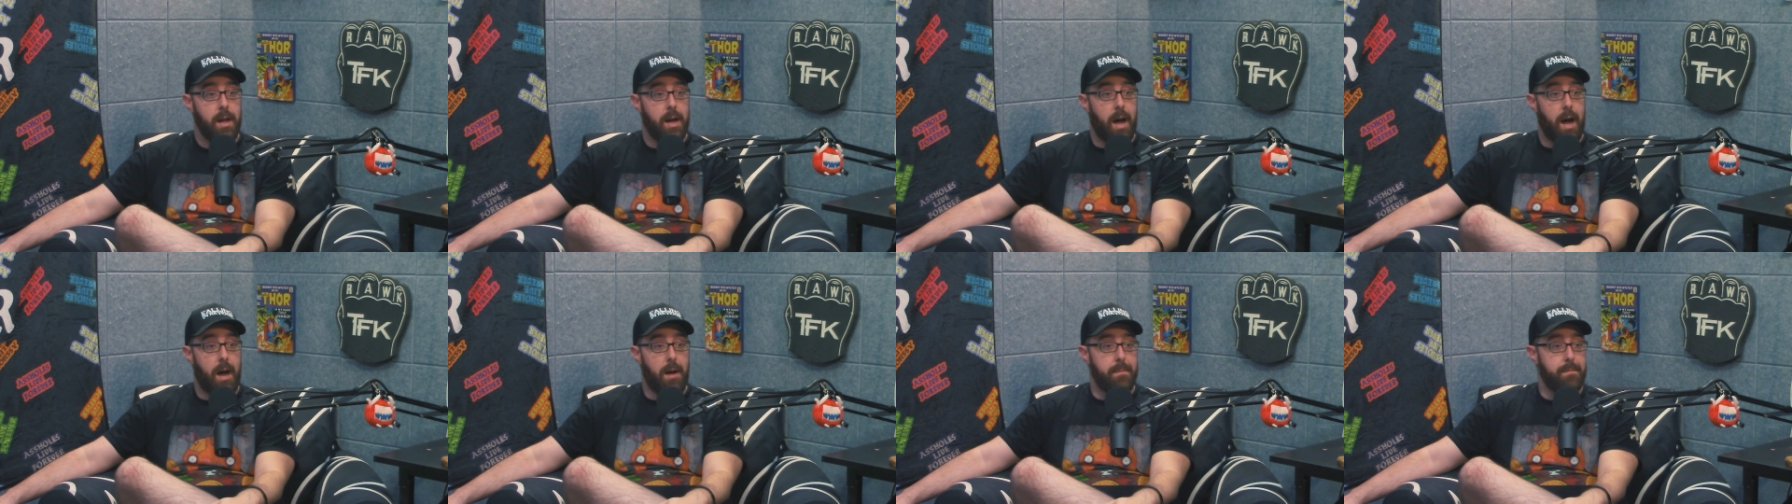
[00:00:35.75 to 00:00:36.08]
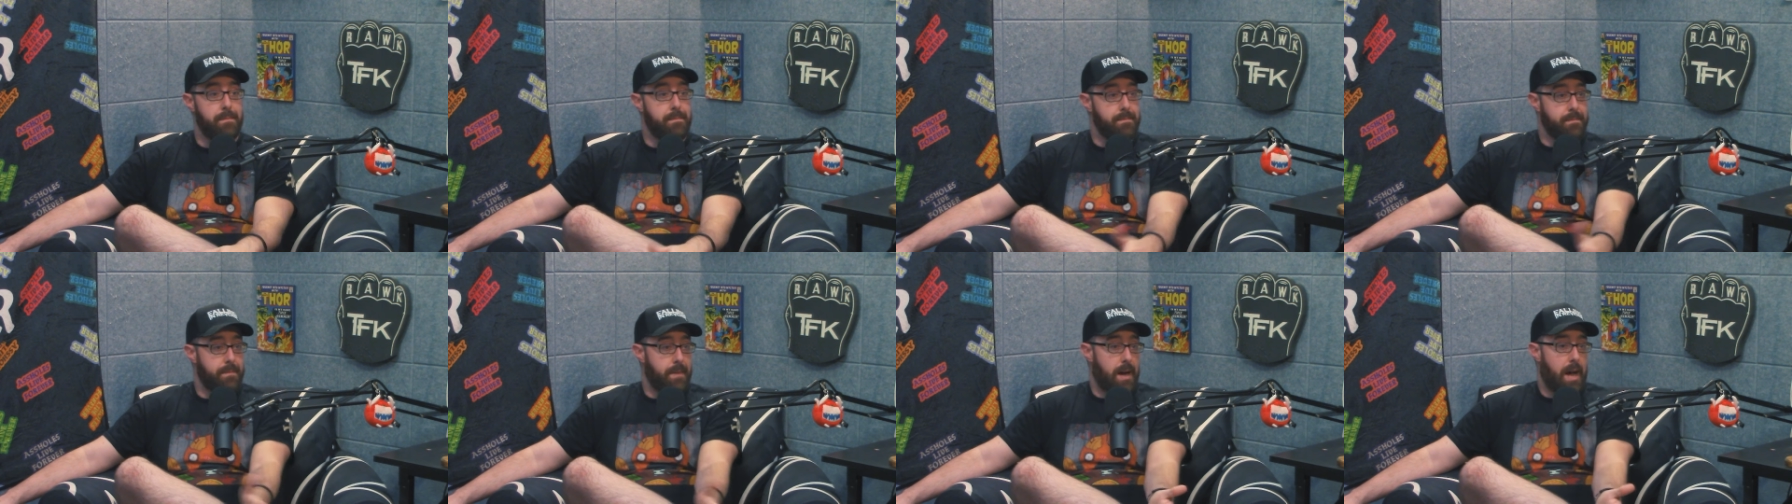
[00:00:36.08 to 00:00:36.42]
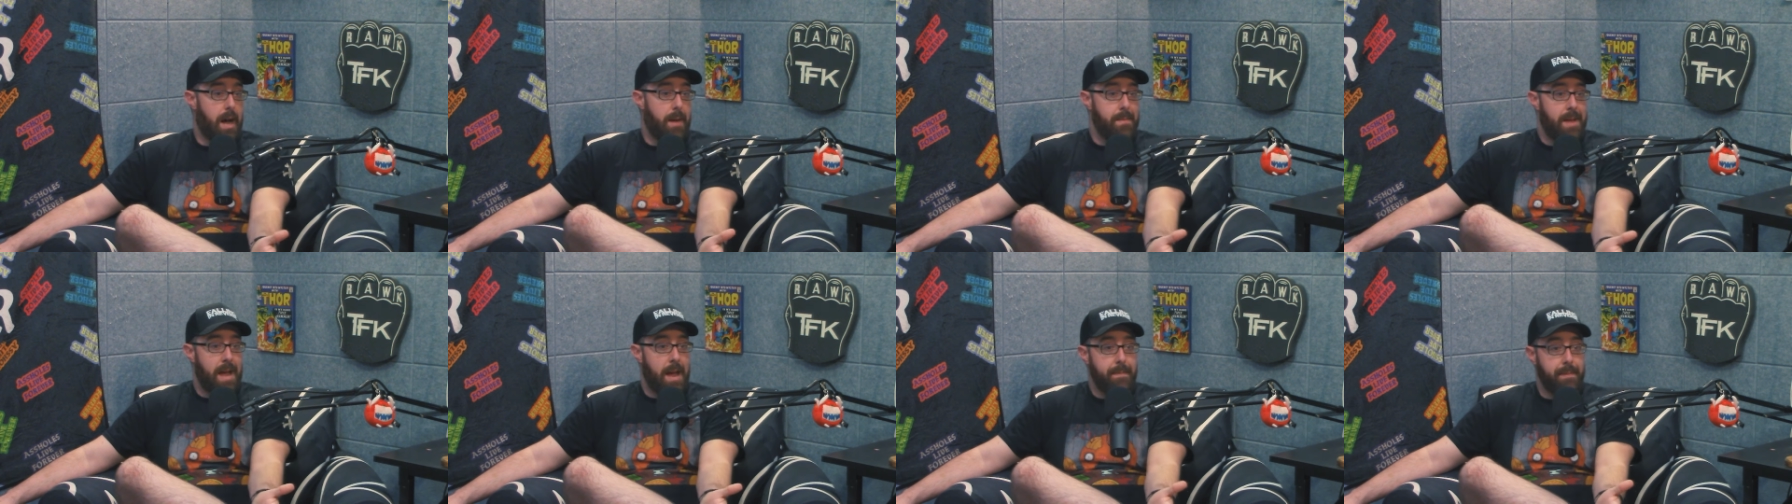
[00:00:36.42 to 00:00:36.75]
I'm
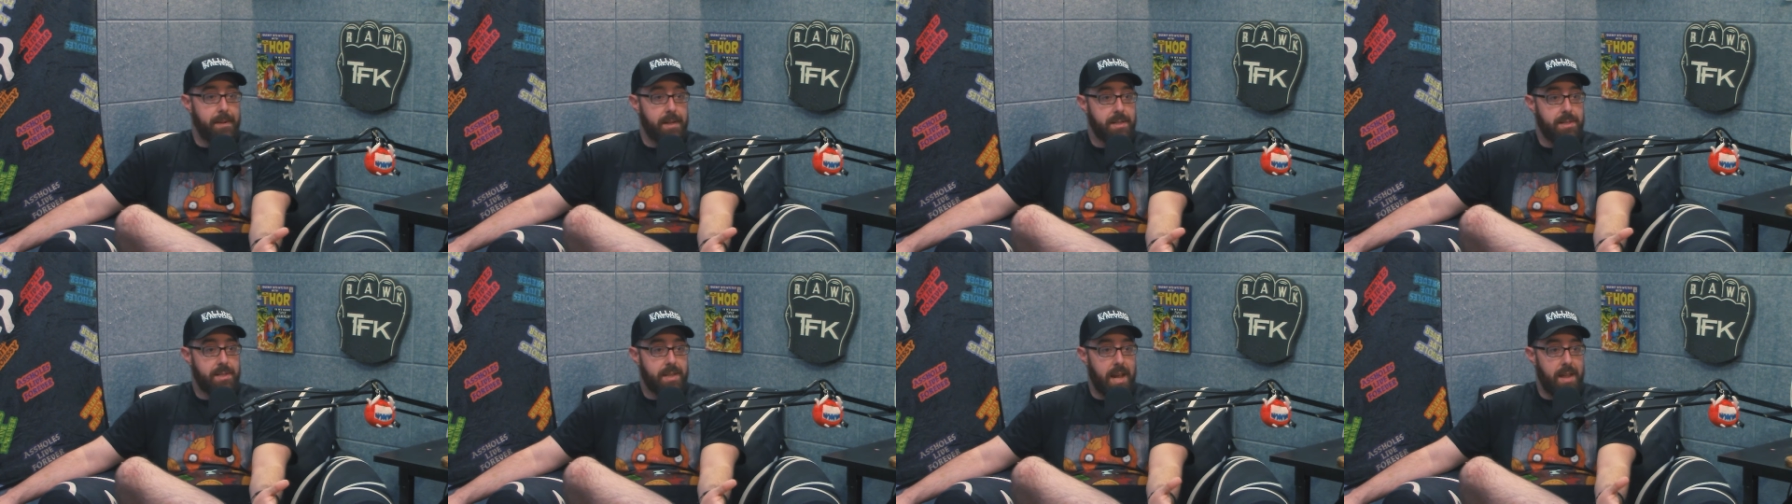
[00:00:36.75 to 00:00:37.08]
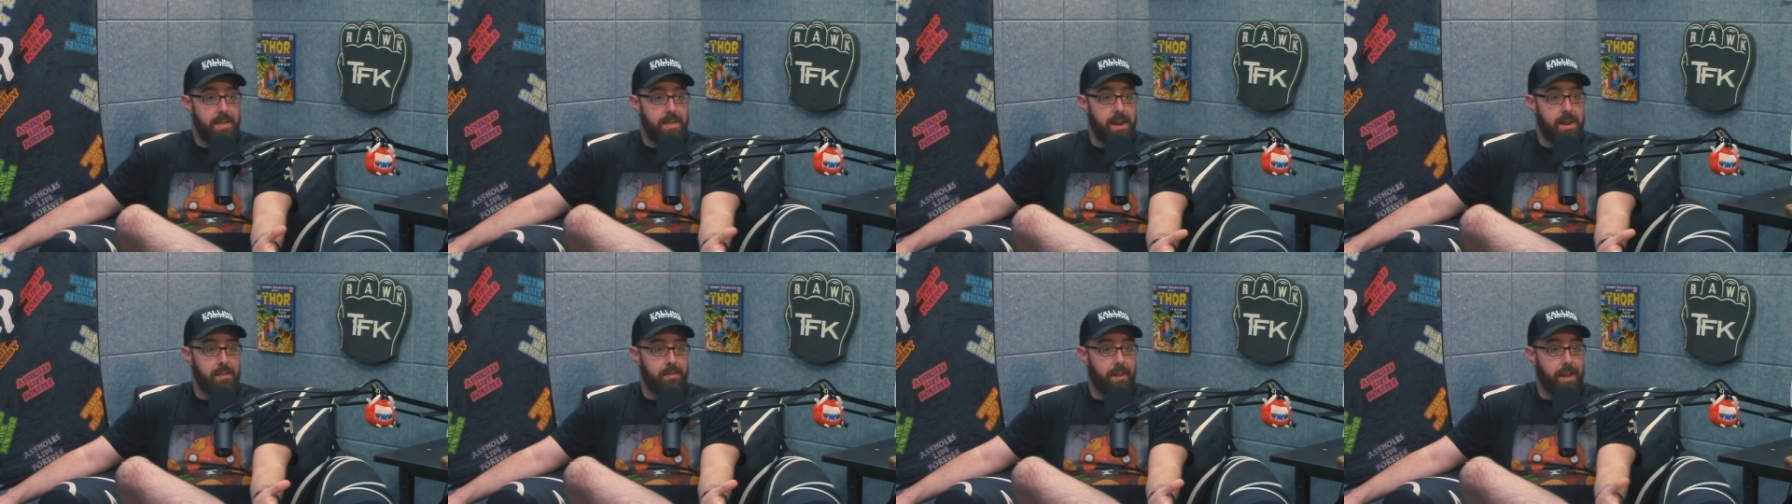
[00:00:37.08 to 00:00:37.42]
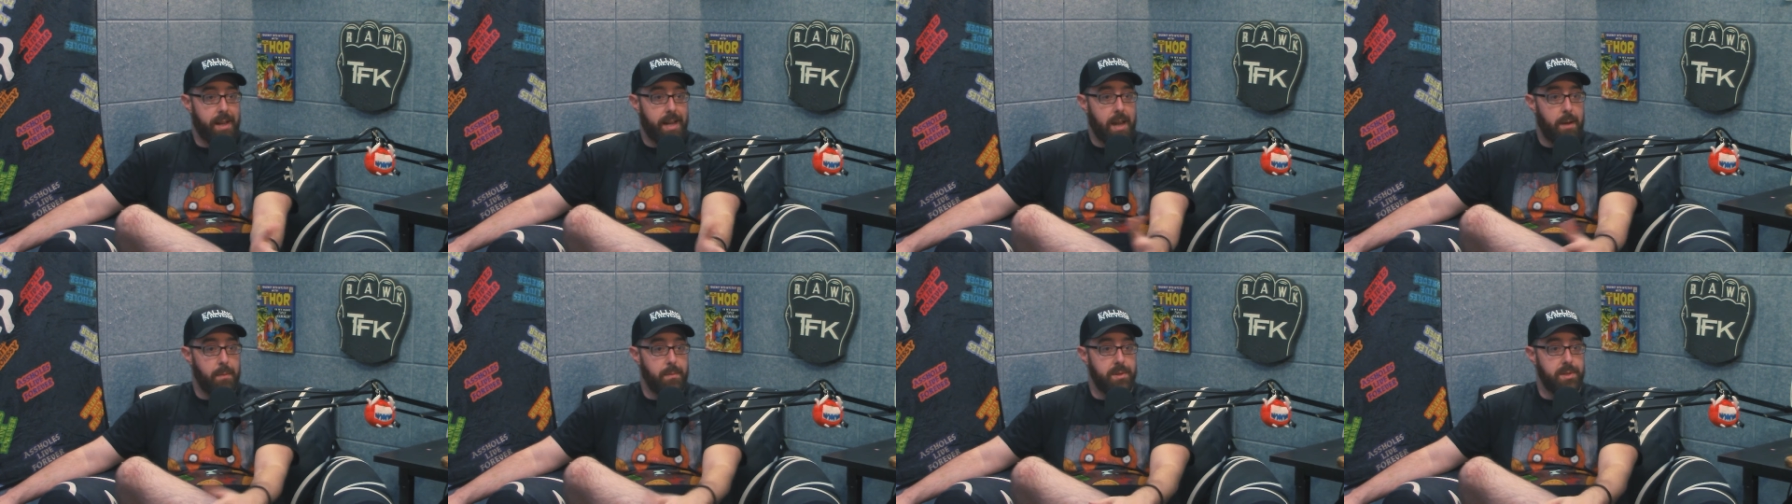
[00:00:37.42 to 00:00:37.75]
I'm happy to say that it
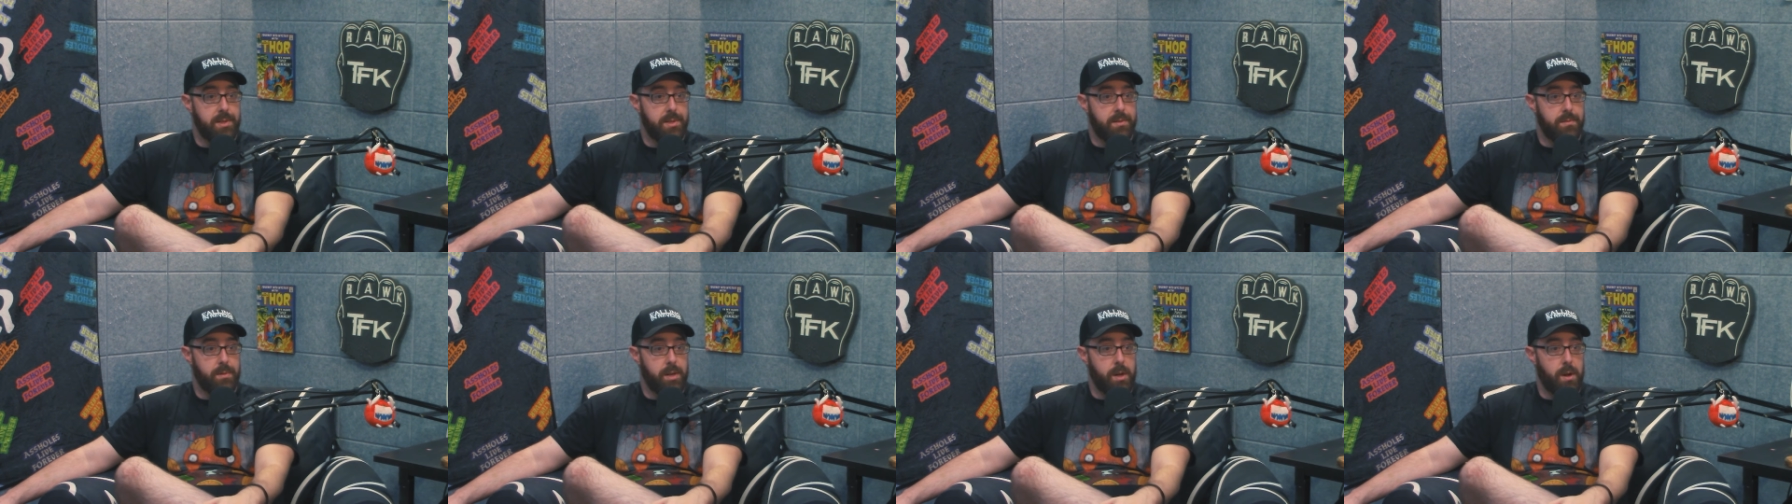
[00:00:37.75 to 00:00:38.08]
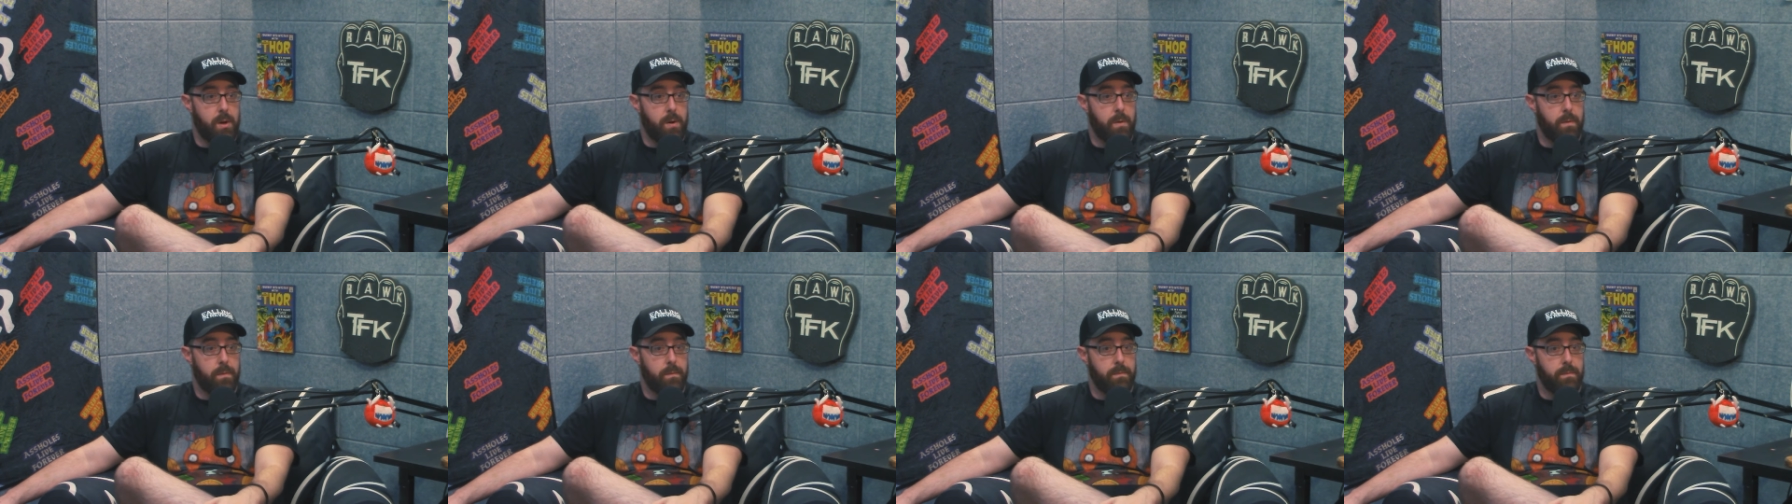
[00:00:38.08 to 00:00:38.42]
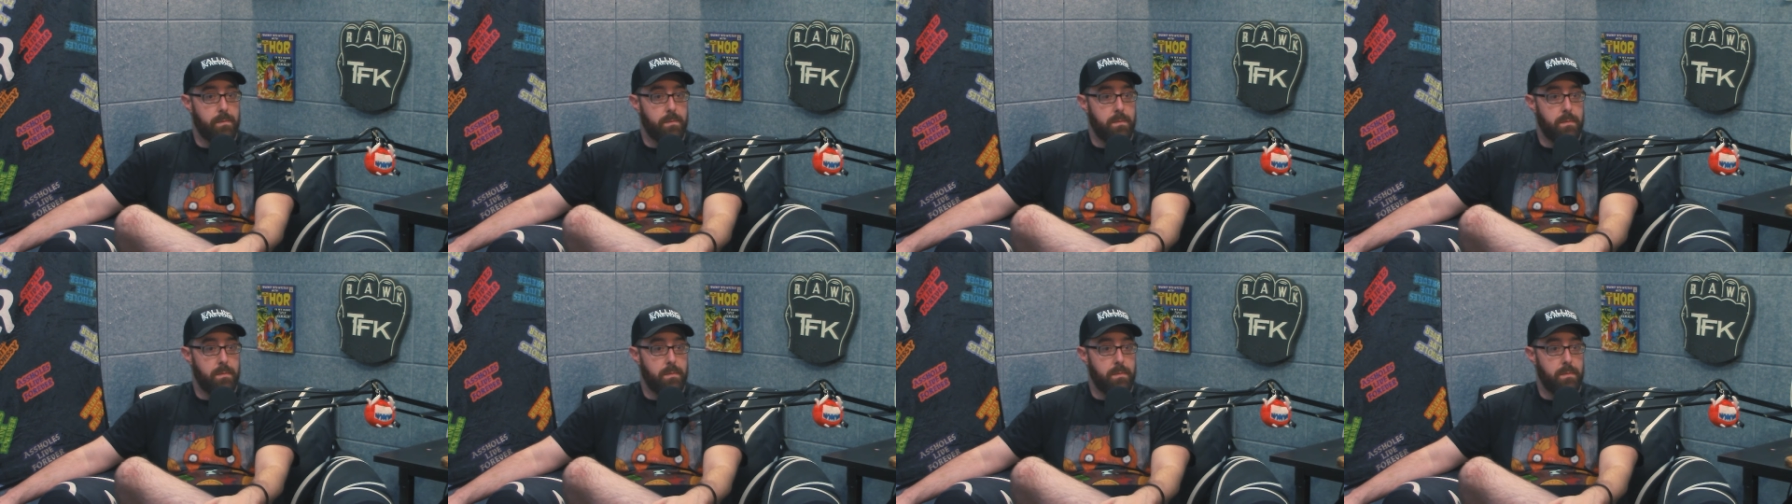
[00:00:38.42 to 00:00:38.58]
like it was, you know,